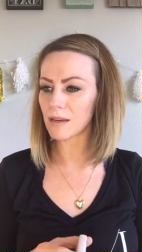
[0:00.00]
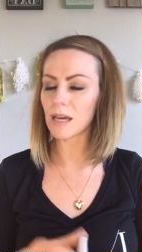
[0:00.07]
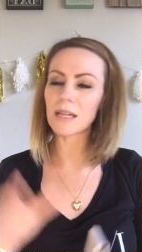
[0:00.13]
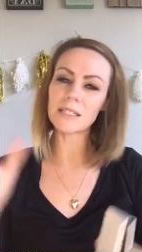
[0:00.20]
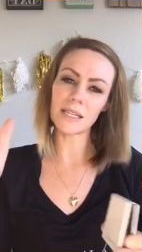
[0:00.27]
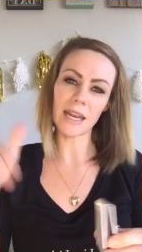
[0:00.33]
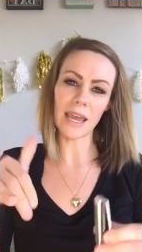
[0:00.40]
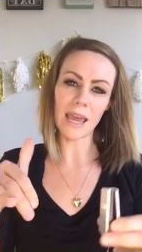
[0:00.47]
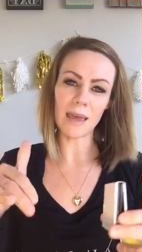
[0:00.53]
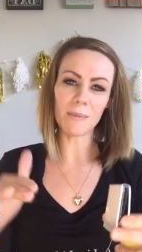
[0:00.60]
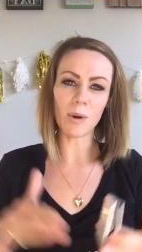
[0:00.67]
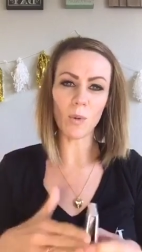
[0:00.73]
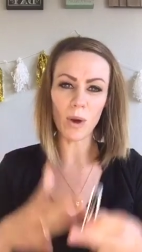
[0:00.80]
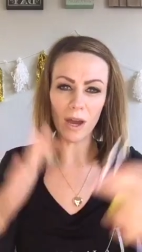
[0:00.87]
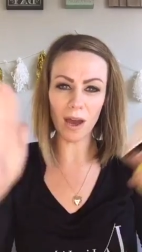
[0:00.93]
Not today,
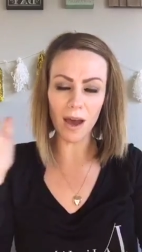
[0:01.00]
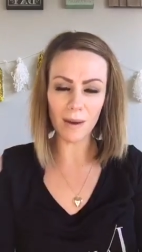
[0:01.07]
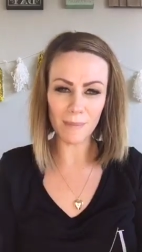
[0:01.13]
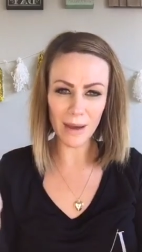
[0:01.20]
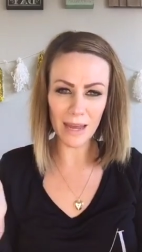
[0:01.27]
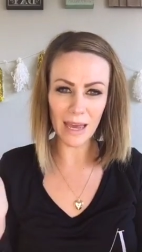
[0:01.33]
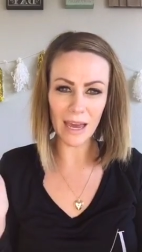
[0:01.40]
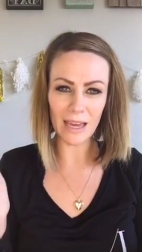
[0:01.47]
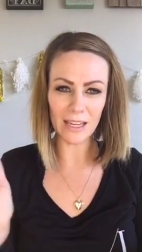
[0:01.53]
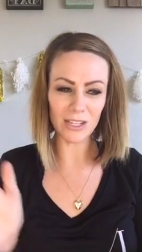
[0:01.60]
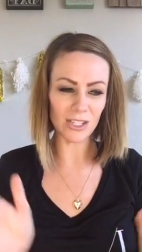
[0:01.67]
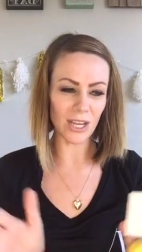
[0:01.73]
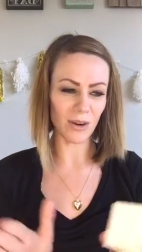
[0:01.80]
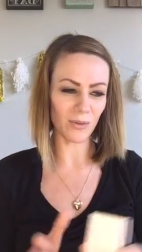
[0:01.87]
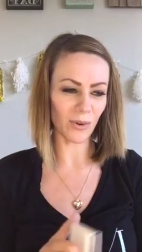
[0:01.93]
but what caught my eye
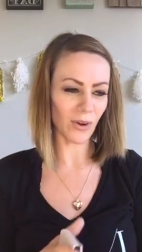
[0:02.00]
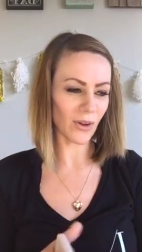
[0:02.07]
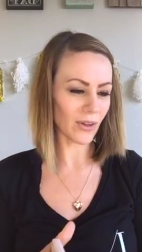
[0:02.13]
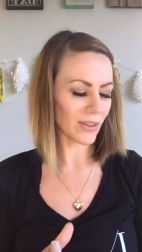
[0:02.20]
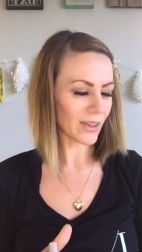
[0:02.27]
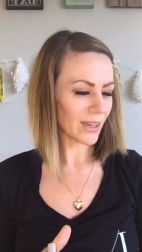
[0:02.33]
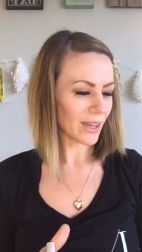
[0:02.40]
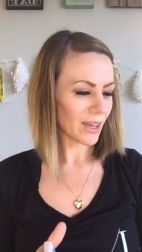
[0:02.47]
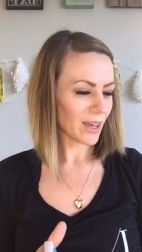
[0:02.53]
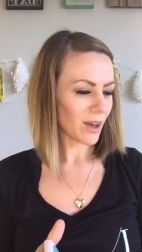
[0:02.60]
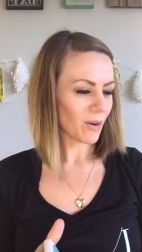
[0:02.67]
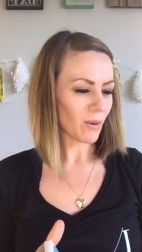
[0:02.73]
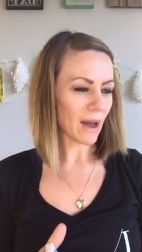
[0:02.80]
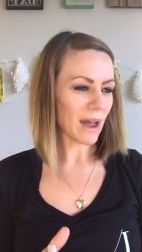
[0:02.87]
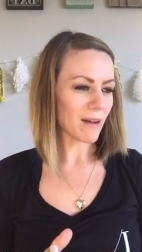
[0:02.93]
in general
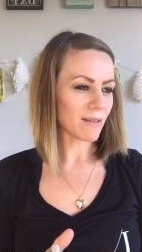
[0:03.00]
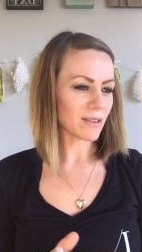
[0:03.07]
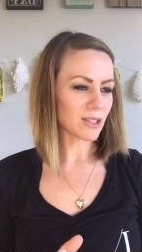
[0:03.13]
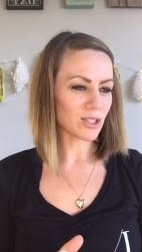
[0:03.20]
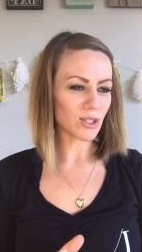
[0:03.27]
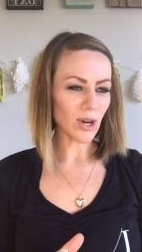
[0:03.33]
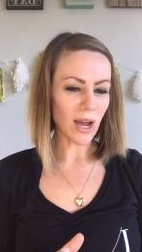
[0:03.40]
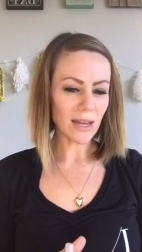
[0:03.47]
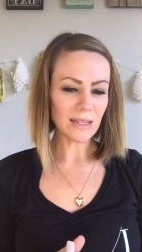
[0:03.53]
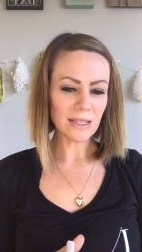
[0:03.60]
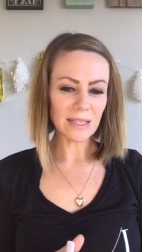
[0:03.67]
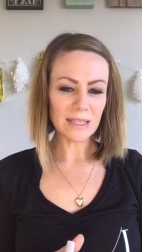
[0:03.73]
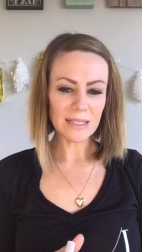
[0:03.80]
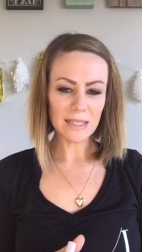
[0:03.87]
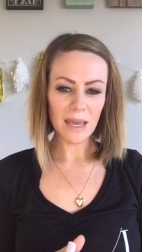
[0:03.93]
why I was drawn
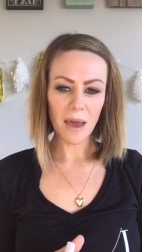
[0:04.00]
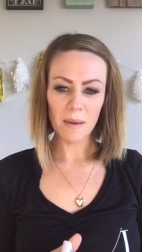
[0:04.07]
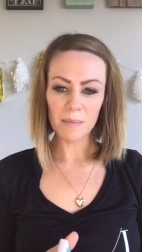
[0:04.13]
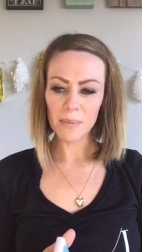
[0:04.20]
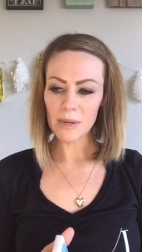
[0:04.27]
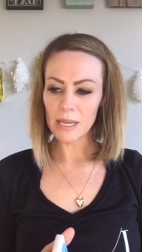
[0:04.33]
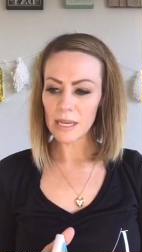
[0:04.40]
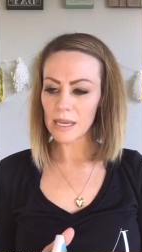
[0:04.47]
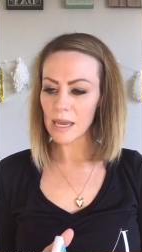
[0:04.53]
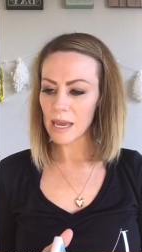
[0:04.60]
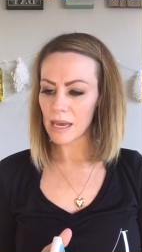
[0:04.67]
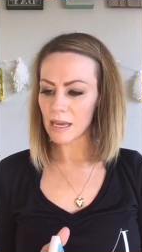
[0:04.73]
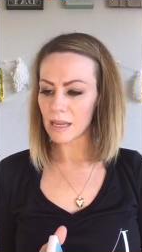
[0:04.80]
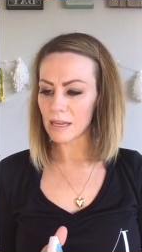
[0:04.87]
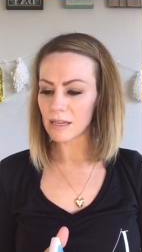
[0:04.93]
to this company
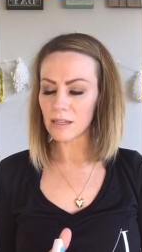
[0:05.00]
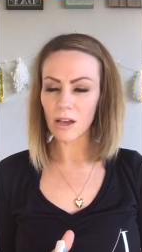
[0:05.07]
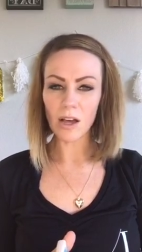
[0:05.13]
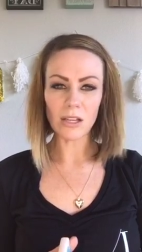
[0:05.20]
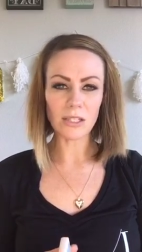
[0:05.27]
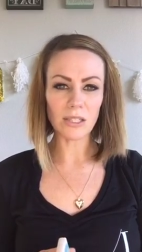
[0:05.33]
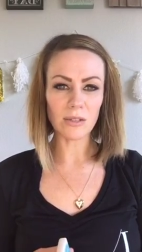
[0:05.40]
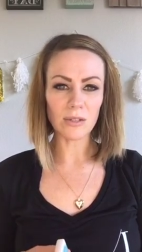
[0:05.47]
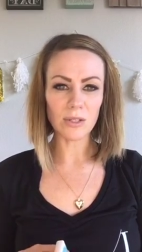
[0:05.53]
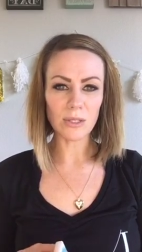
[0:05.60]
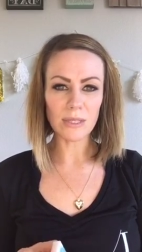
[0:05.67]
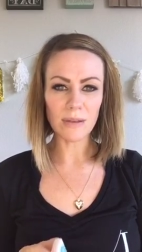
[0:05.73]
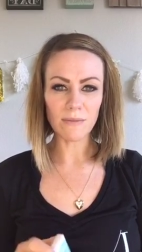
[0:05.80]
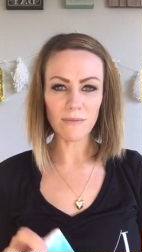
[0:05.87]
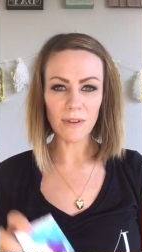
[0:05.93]
and also do
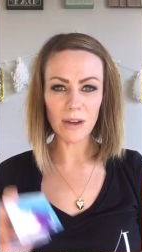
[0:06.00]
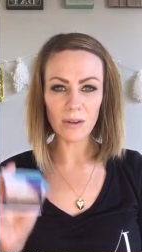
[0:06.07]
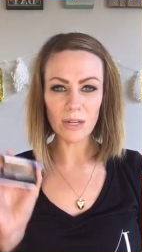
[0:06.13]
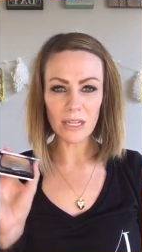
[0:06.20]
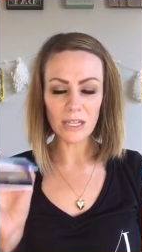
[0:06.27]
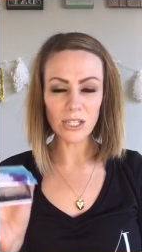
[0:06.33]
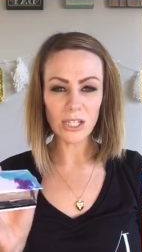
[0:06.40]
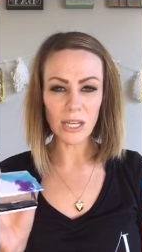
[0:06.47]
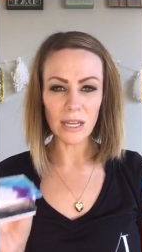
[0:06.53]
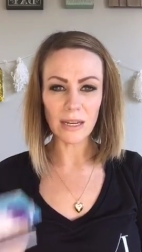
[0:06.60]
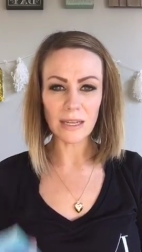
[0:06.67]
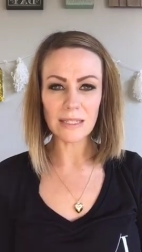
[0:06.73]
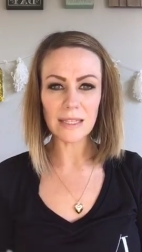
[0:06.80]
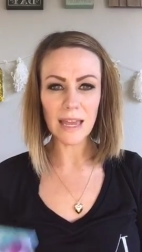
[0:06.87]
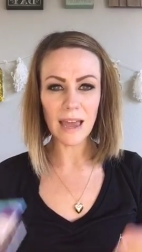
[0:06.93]
some foundation
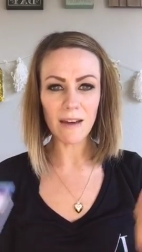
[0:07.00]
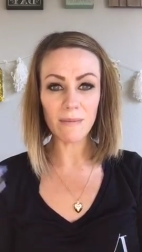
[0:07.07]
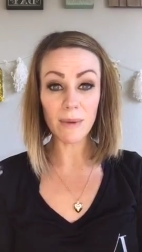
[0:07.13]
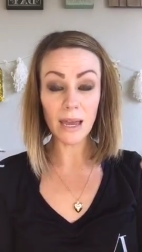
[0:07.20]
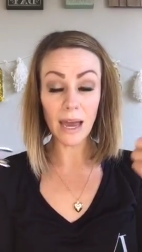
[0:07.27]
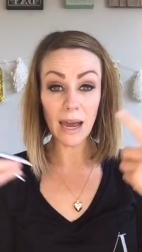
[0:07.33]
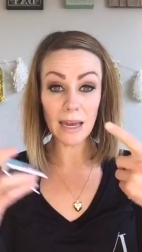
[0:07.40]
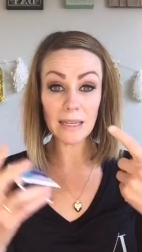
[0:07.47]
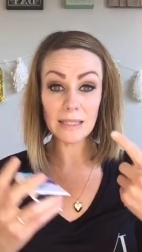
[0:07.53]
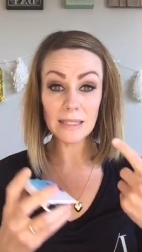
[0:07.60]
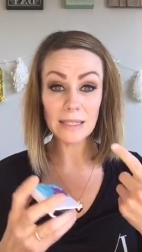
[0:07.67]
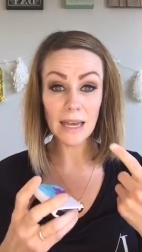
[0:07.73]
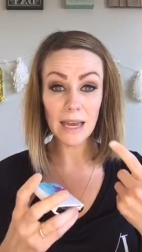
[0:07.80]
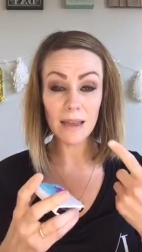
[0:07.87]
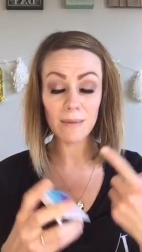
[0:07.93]
because I have my eyes
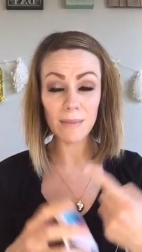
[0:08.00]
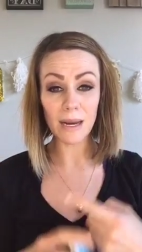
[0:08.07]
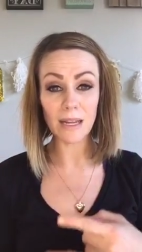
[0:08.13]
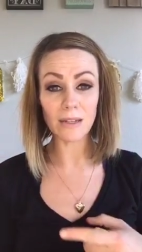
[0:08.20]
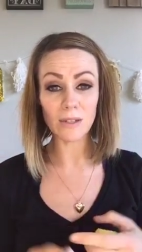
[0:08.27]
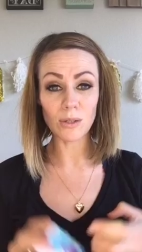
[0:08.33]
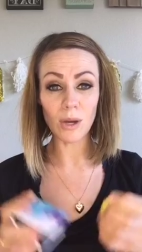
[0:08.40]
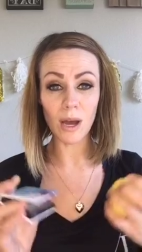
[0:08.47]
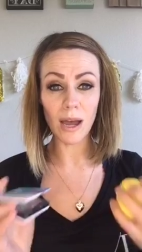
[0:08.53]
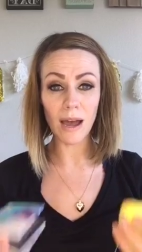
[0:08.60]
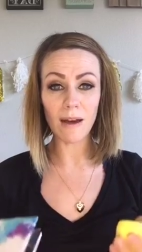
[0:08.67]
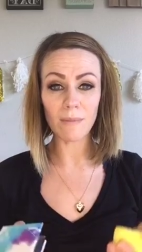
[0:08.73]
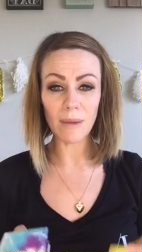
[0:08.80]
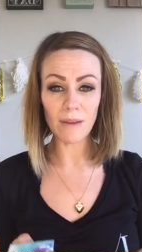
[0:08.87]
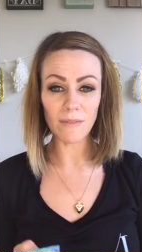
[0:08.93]
done, but I do not
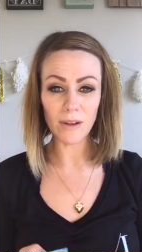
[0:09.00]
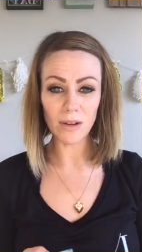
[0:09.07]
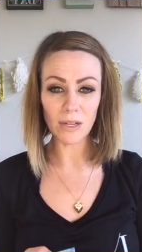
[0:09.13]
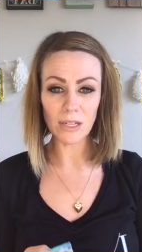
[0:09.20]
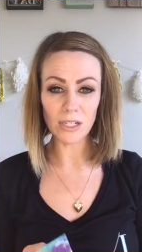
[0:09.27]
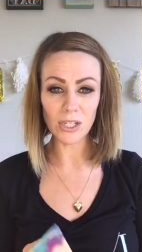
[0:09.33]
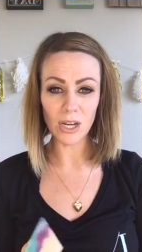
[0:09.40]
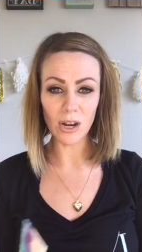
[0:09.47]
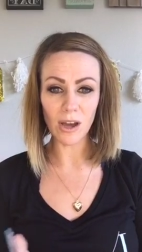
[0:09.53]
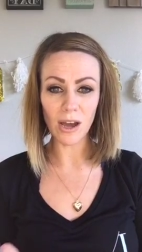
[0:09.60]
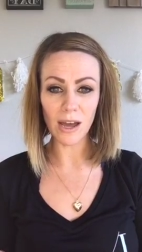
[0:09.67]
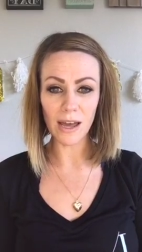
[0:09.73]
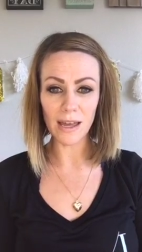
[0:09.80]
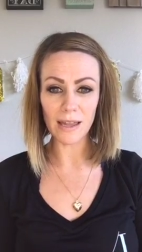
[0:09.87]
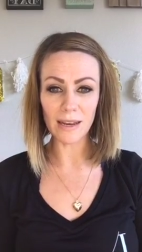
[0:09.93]
have my foundation
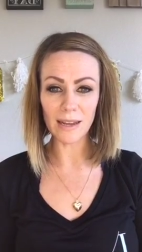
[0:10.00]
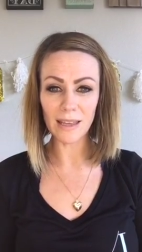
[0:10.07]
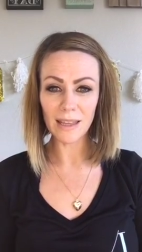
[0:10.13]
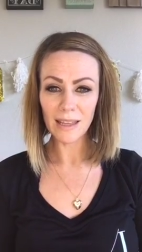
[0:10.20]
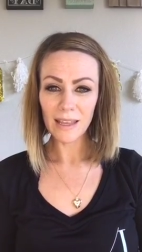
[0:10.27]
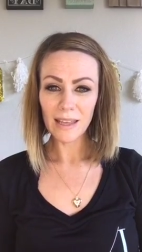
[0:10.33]
on.